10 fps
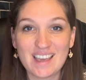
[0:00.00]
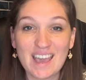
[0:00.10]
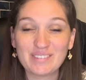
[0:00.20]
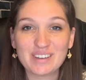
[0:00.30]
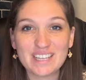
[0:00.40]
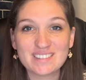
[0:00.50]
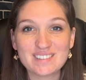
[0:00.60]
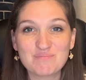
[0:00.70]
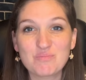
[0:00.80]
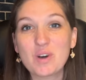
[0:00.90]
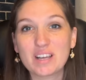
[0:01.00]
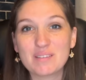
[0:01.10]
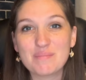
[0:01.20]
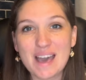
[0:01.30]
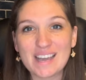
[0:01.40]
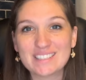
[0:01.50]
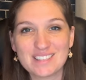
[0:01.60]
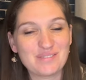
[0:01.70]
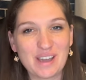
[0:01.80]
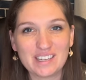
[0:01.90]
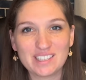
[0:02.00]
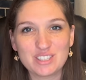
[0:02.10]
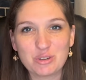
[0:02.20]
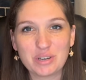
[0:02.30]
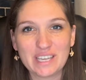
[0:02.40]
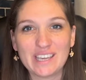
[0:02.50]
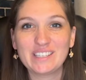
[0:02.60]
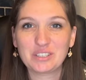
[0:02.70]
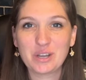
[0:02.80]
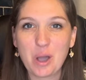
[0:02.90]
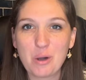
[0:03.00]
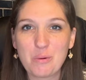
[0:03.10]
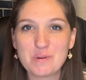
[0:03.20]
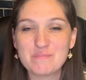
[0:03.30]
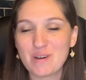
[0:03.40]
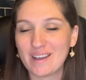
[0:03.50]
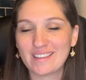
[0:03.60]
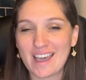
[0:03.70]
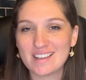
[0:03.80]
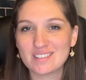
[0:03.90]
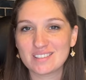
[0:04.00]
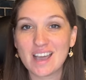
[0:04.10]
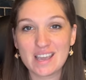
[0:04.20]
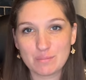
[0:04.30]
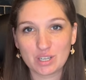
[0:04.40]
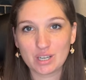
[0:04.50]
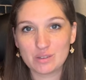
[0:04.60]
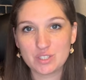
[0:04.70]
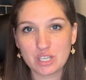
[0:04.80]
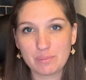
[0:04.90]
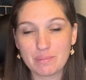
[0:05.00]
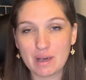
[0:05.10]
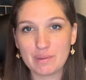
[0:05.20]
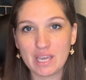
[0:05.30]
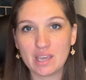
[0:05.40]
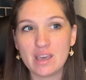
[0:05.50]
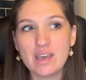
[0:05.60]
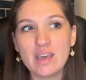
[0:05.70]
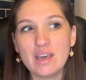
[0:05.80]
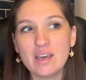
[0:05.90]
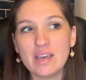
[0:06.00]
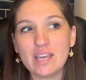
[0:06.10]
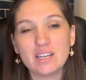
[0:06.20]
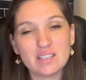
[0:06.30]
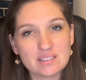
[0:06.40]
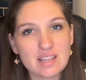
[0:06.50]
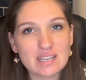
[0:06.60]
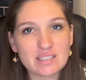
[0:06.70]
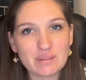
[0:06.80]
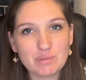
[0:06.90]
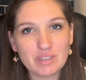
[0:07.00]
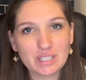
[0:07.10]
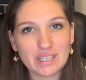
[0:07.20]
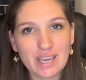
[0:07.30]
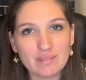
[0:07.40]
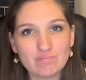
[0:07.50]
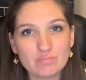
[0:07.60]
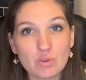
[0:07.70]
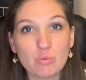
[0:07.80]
Hey, friends, welcome back to the Finding Joy in Your Home podcast. I'm your host, Jami Balmet, and it is that time of year again.